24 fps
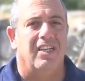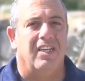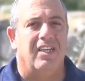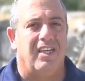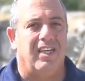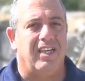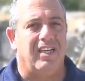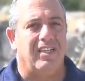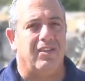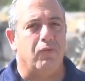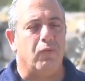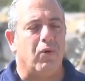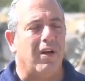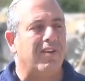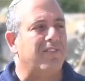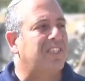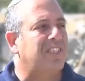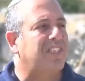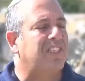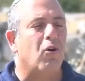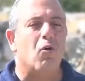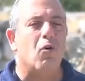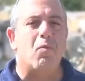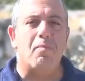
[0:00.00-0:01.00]
And we have
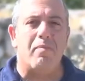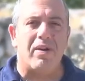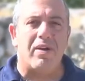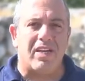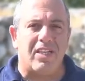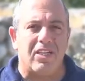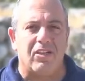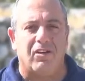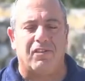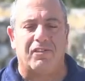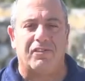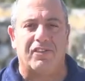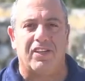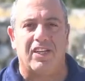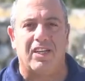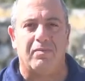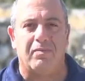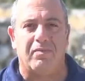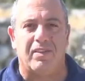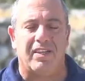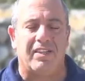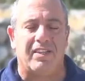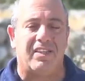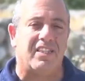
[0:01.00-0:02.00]
so many of them,
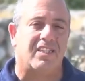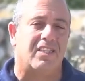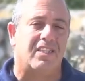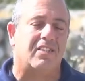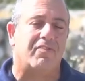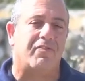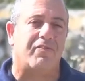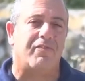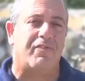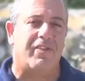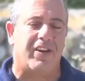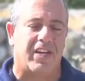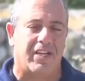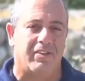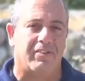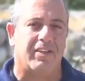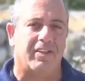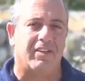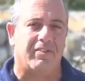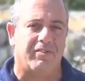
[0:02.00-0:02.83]
and this is very,